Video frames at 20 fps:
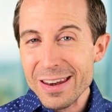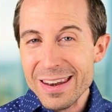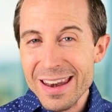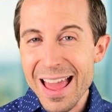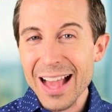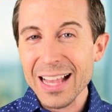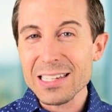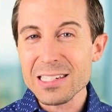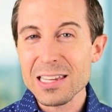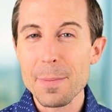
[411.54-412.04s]

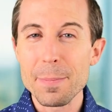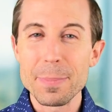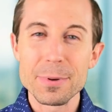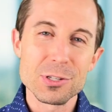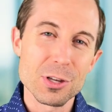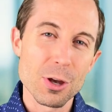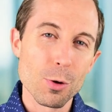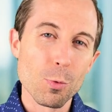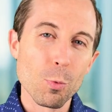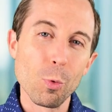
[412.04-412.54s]
next
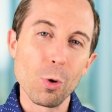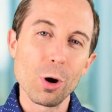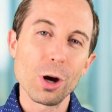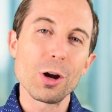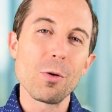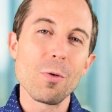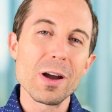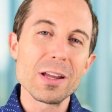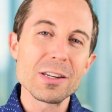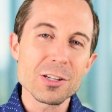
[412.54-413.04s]
episode, we're
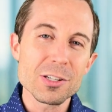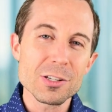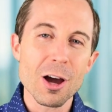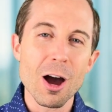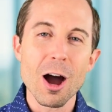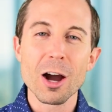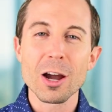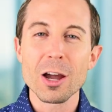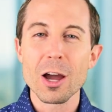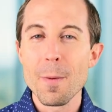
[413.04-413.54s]
going to
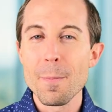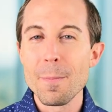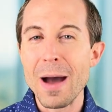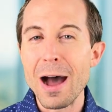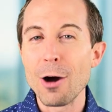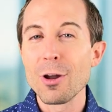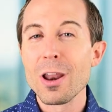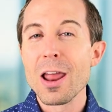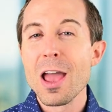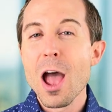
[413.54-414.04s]
talk
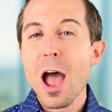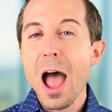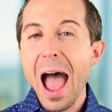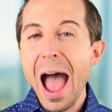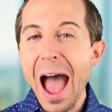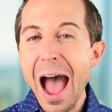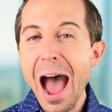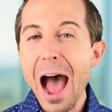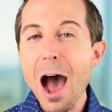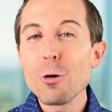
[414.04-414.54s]
about
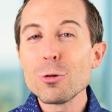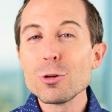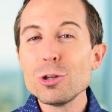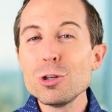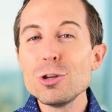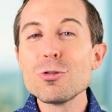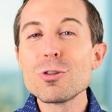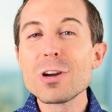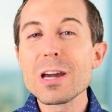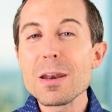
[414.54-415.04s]
how
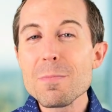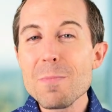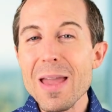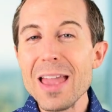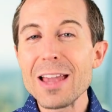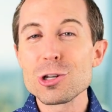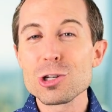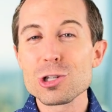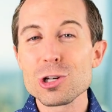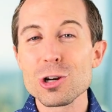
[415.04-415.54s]
you can
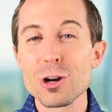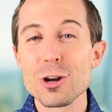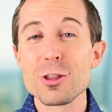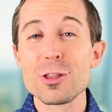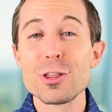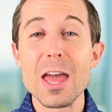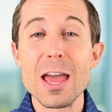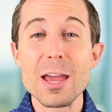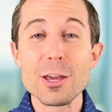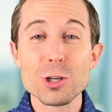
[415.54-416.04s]
make sure
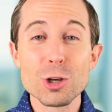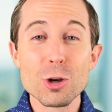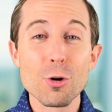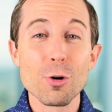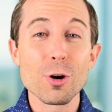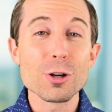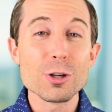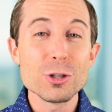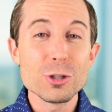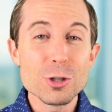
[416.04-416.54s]
that
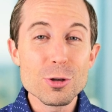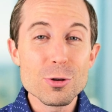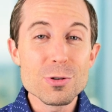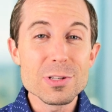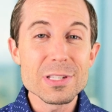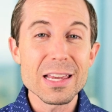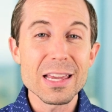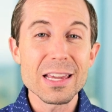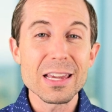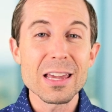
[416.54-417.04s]
you're
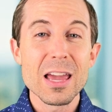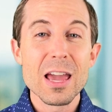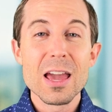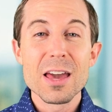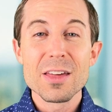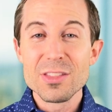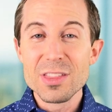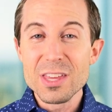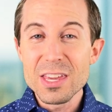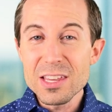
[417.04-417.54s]
using
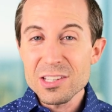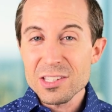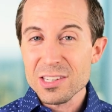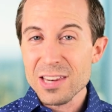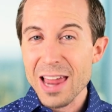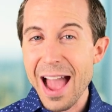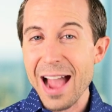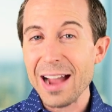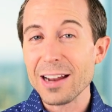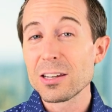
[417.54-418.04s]
these
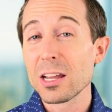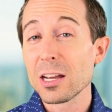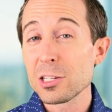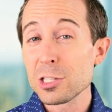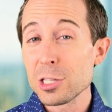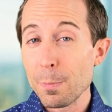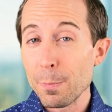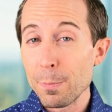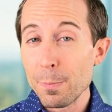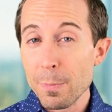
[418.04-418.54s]

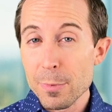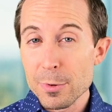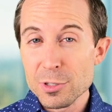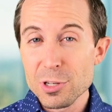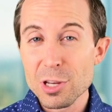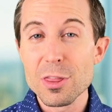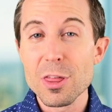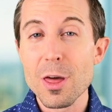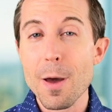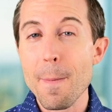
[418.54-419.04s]
tactics
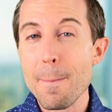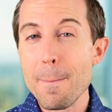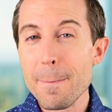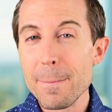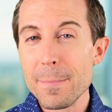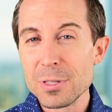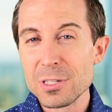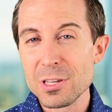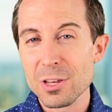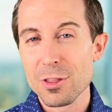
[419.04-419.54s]
to the
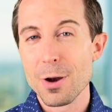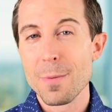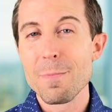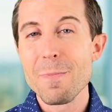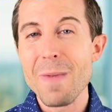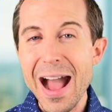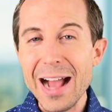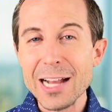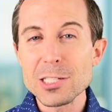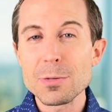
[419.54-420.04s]
to their
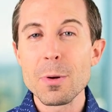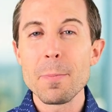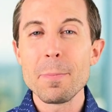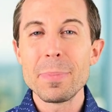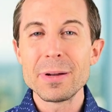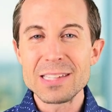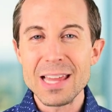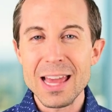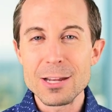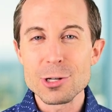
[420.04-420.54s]
maximum
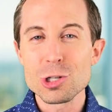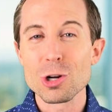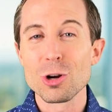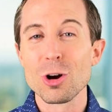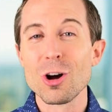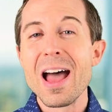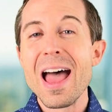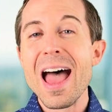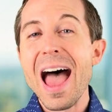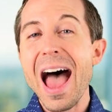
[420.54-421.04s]

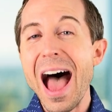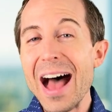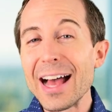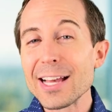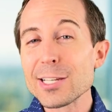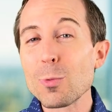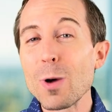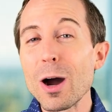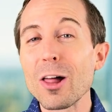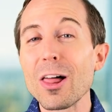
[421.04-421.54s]
potential
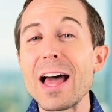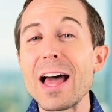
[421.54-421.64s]
as well